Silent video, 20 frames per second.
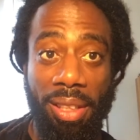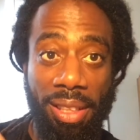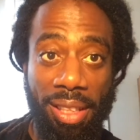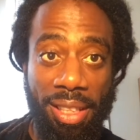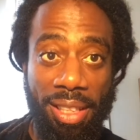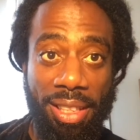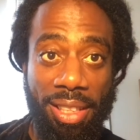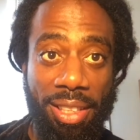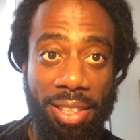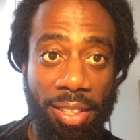
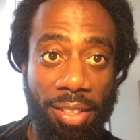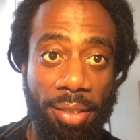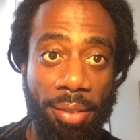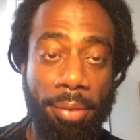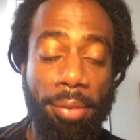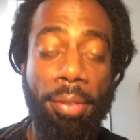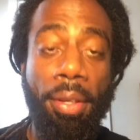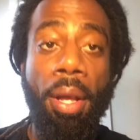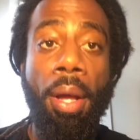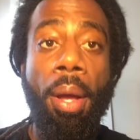list of
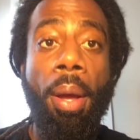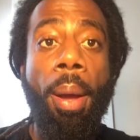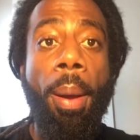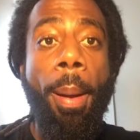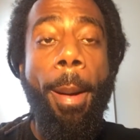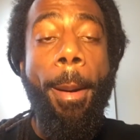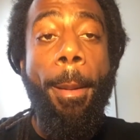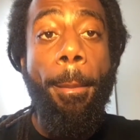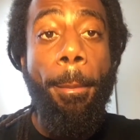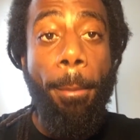
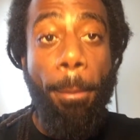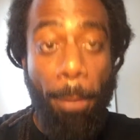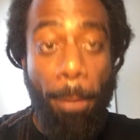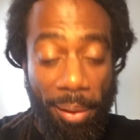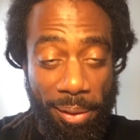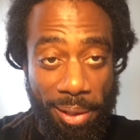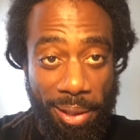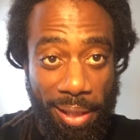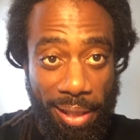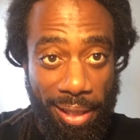
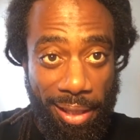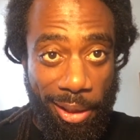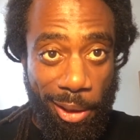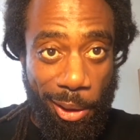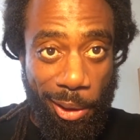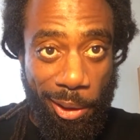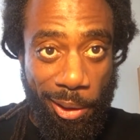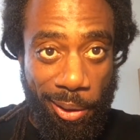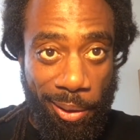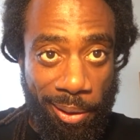
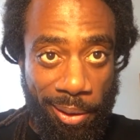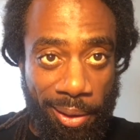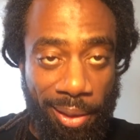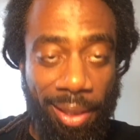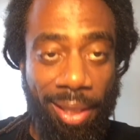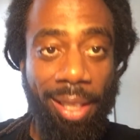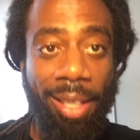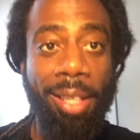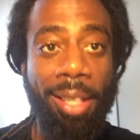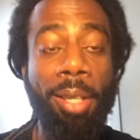musculature,
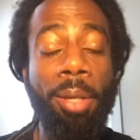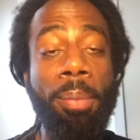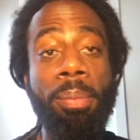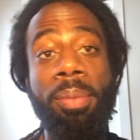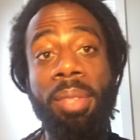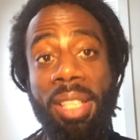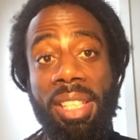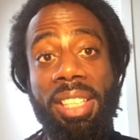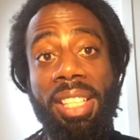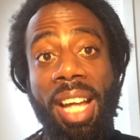
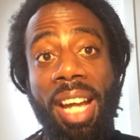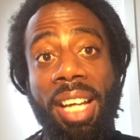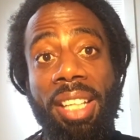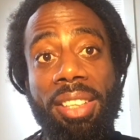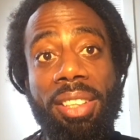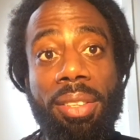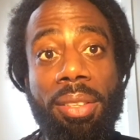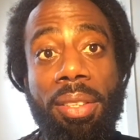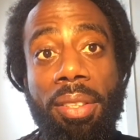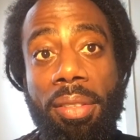
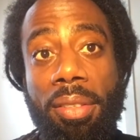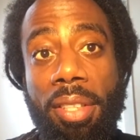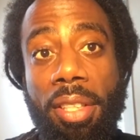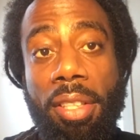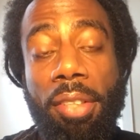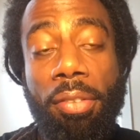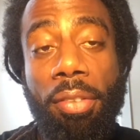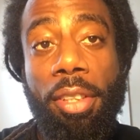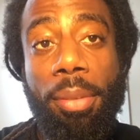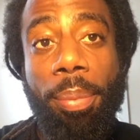this
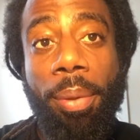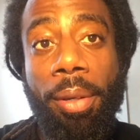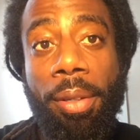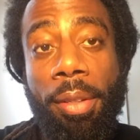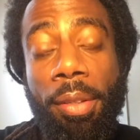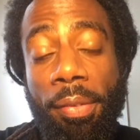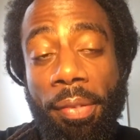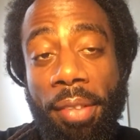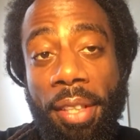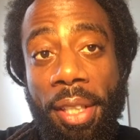first part of
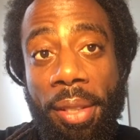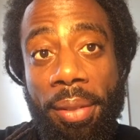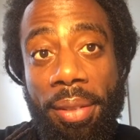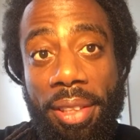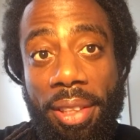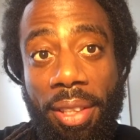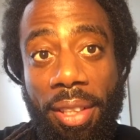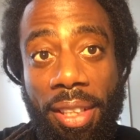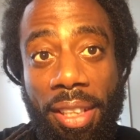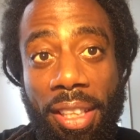the video is
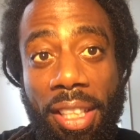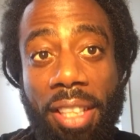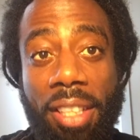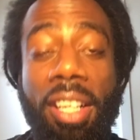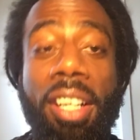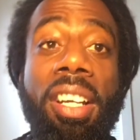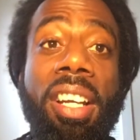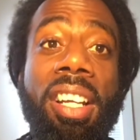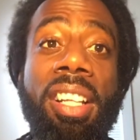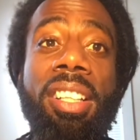going to get
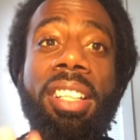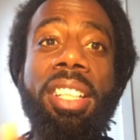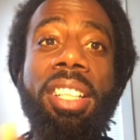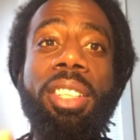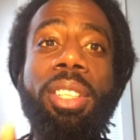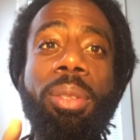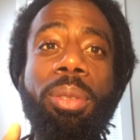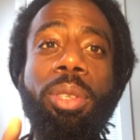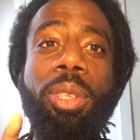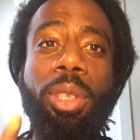cut a
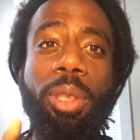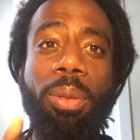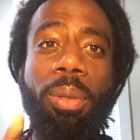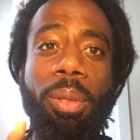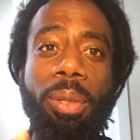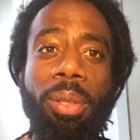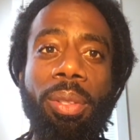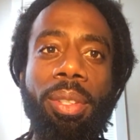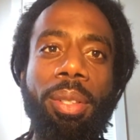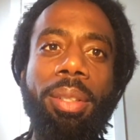little
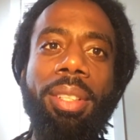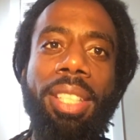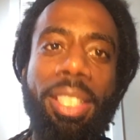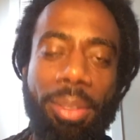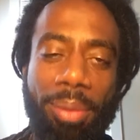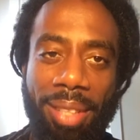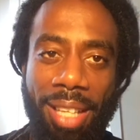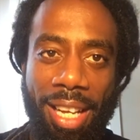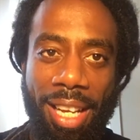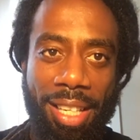shorter because
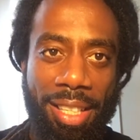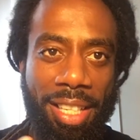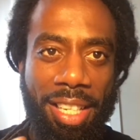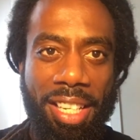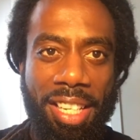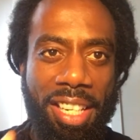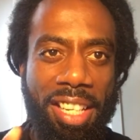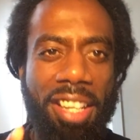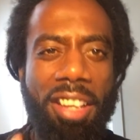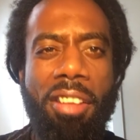we got
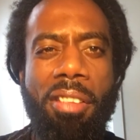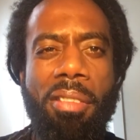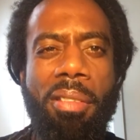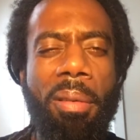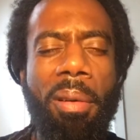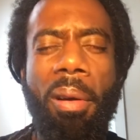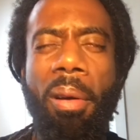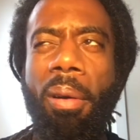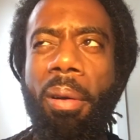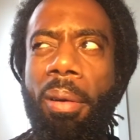a
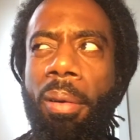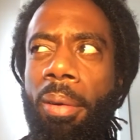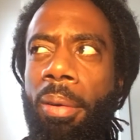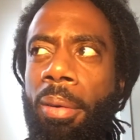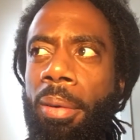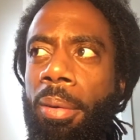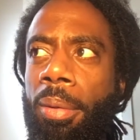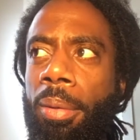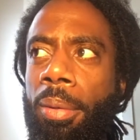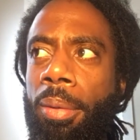
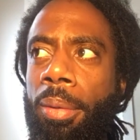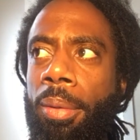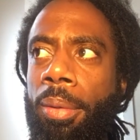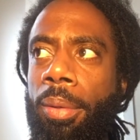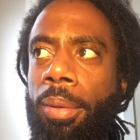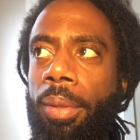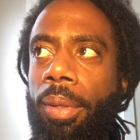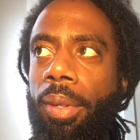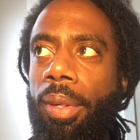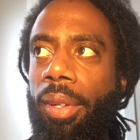
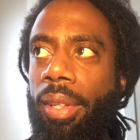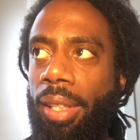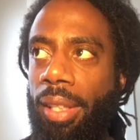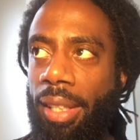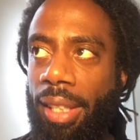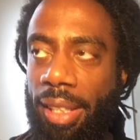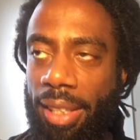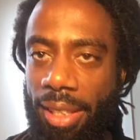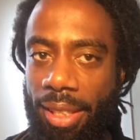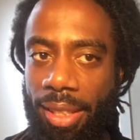whole
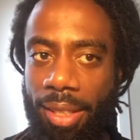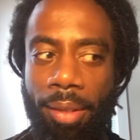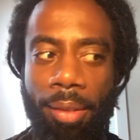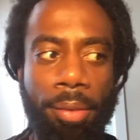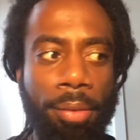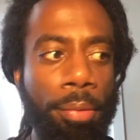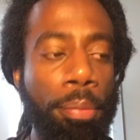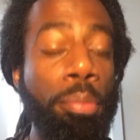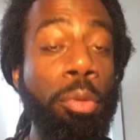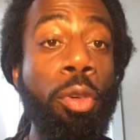list
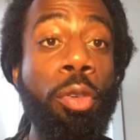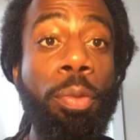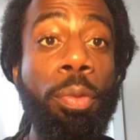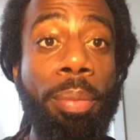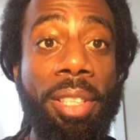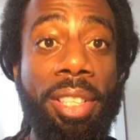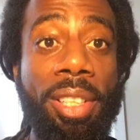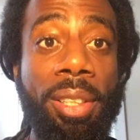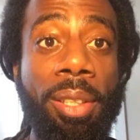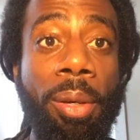of
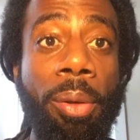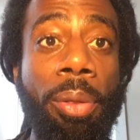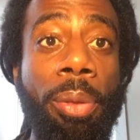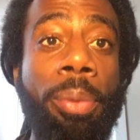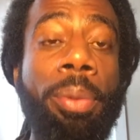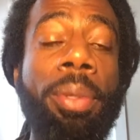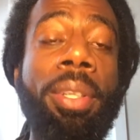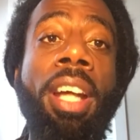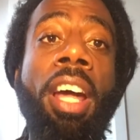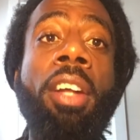movements to go
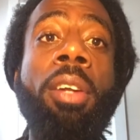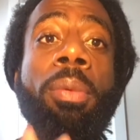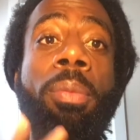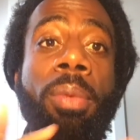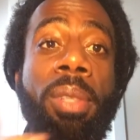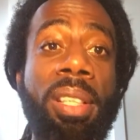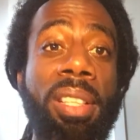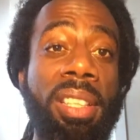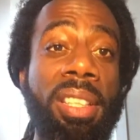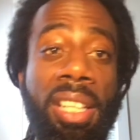through, and I don't
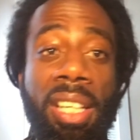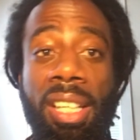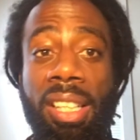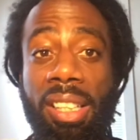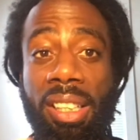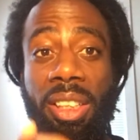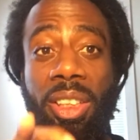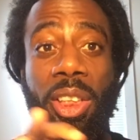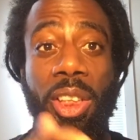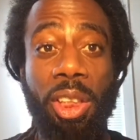want to cut
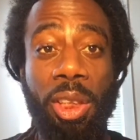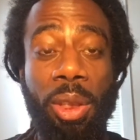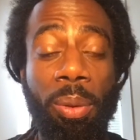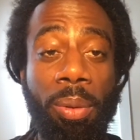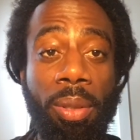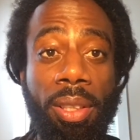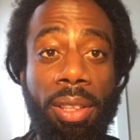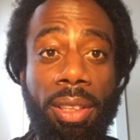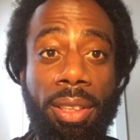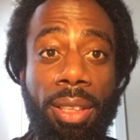us
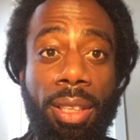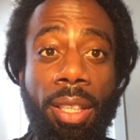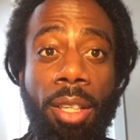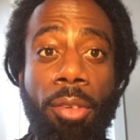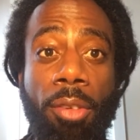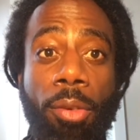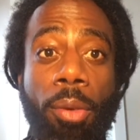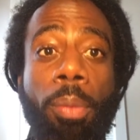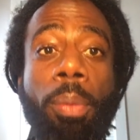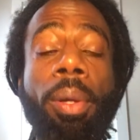short
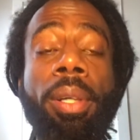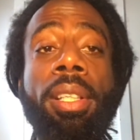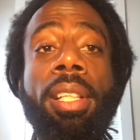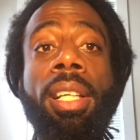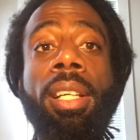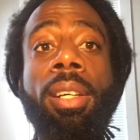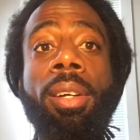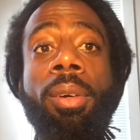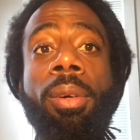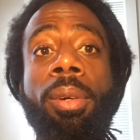for
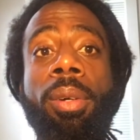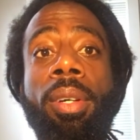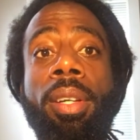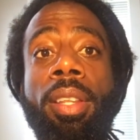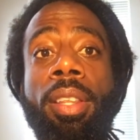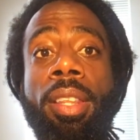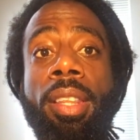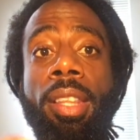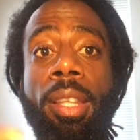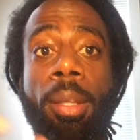working
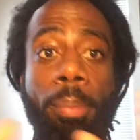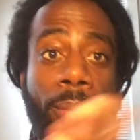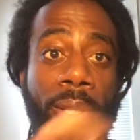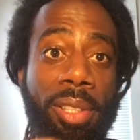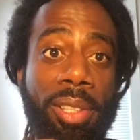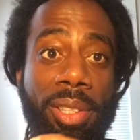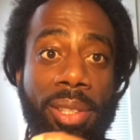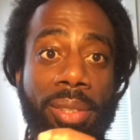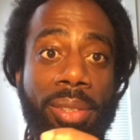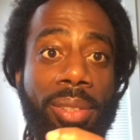on the
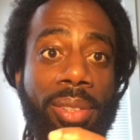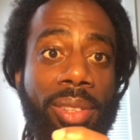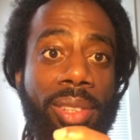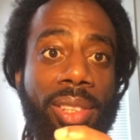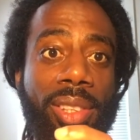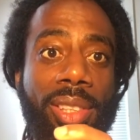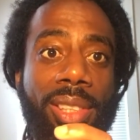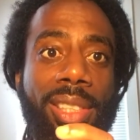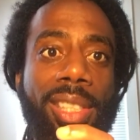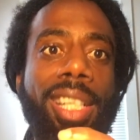
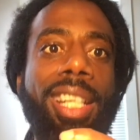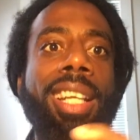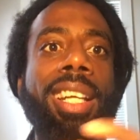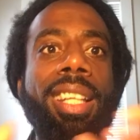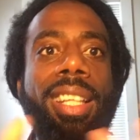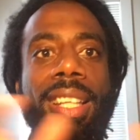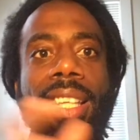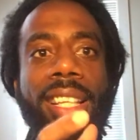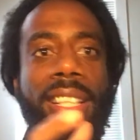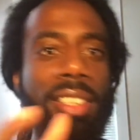muscles,
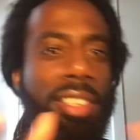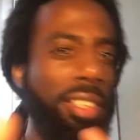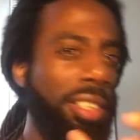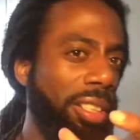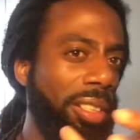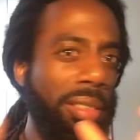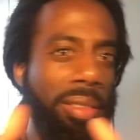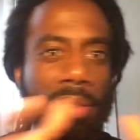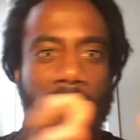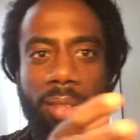then
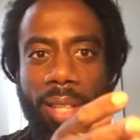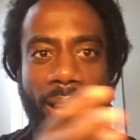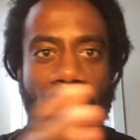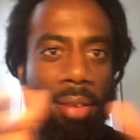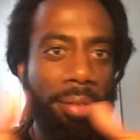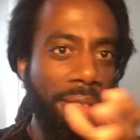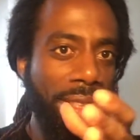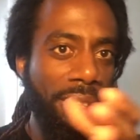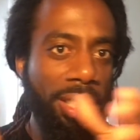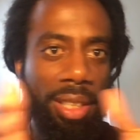
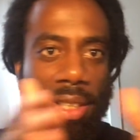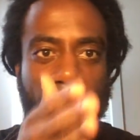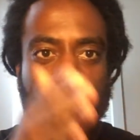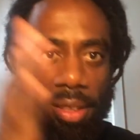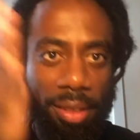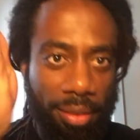having to